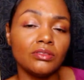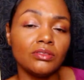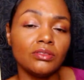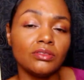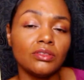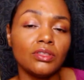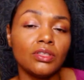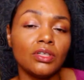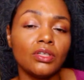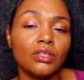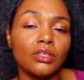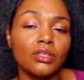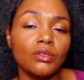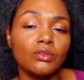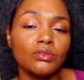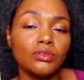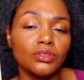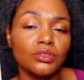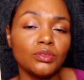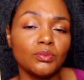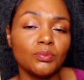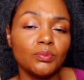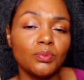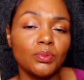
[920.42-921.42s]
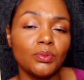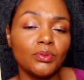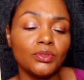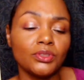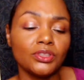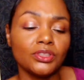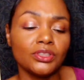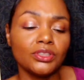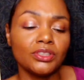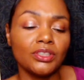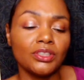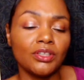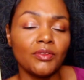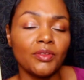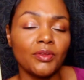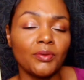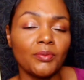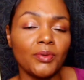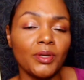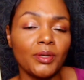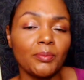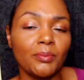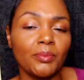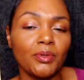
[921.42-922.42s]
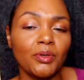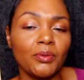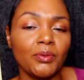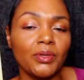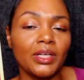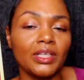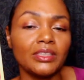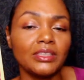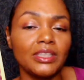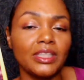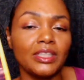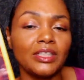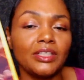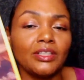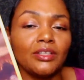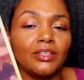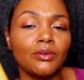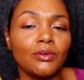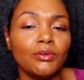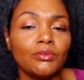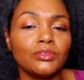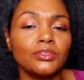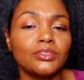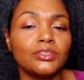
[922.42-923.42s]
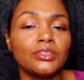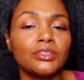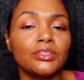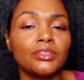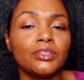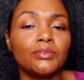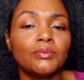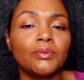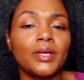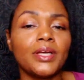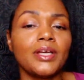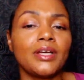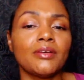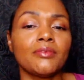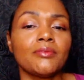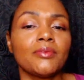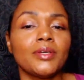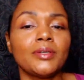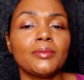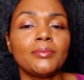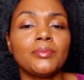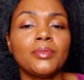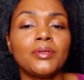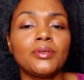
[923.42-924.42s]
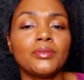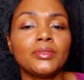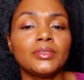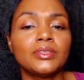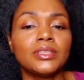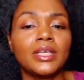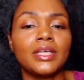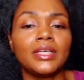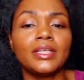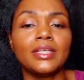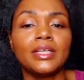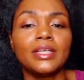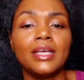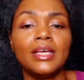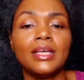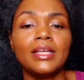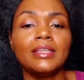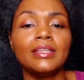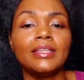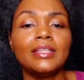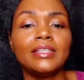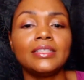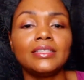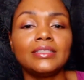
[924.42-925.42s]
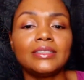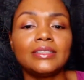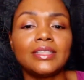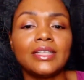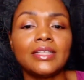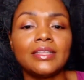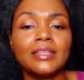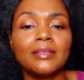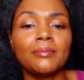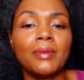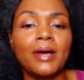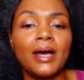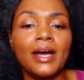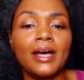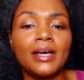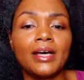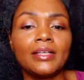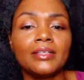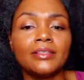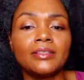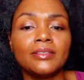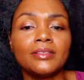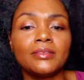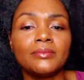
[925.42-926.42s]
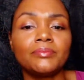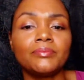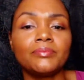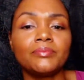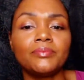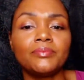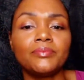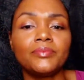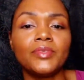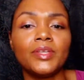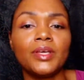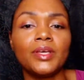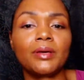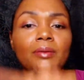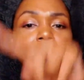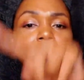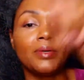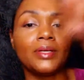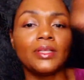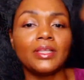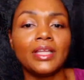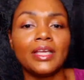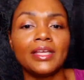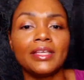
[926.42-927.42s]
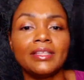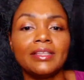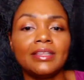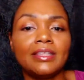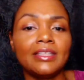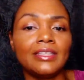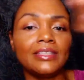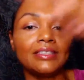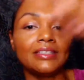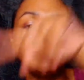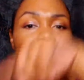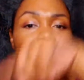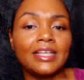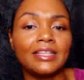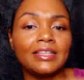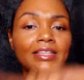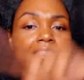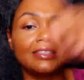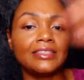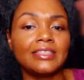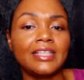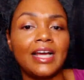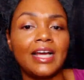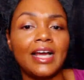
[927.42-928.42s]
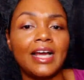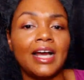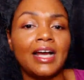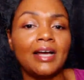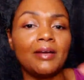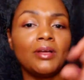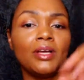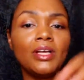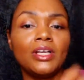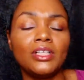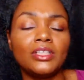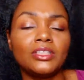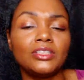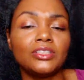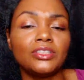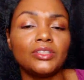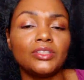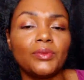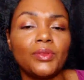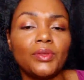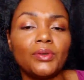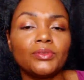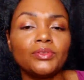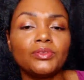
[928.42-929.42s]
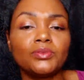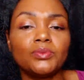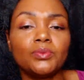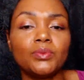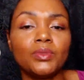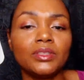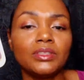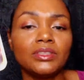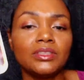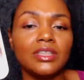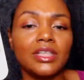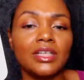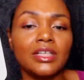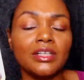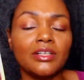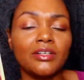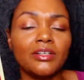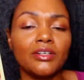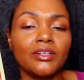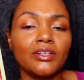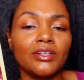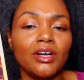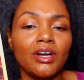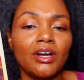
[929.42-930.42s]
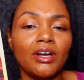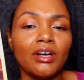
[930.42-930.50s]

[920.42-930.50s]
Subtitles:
closer portion of the rainbow, when I say closer, right, a rainbow is like this at the bottom, but like this at the top. So those ones that are